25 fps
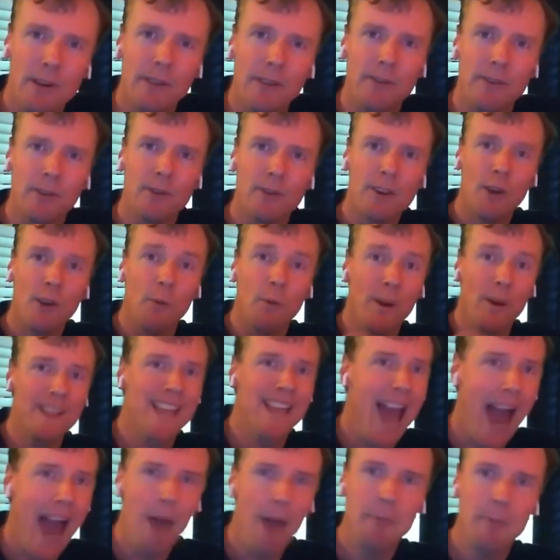But if you look at
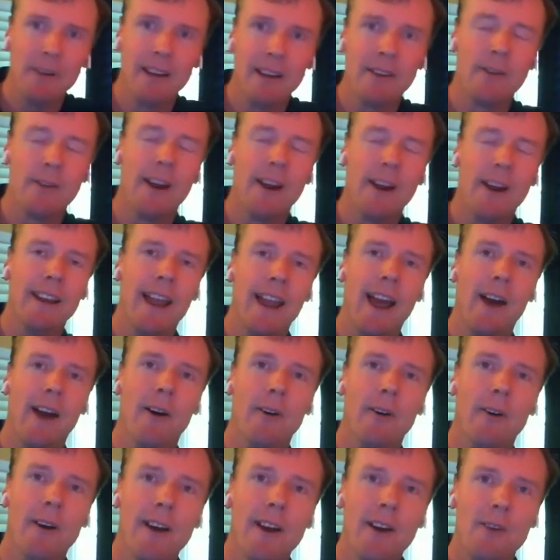what's happening right
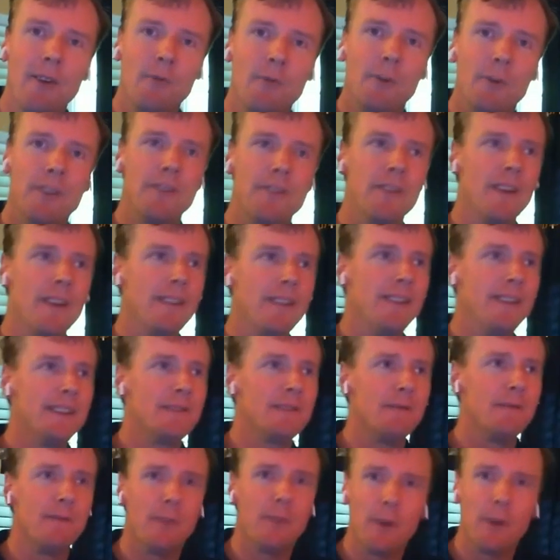now with
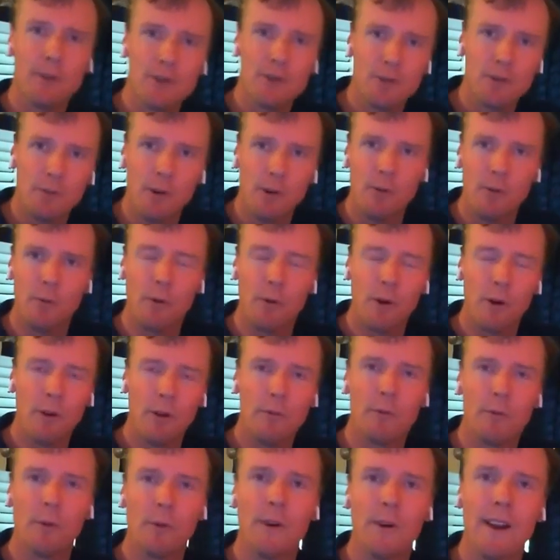this virtual
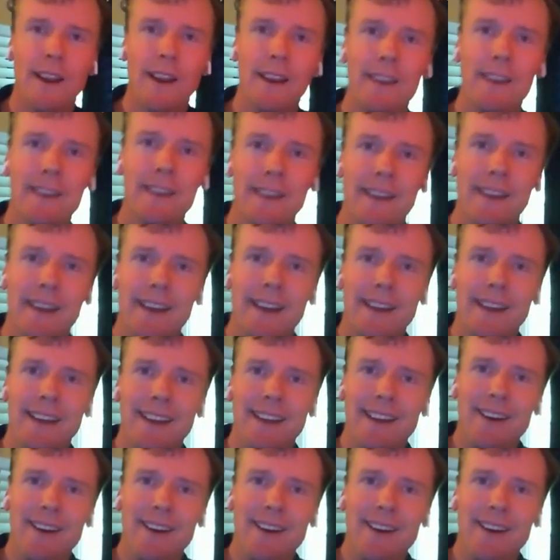world we're in,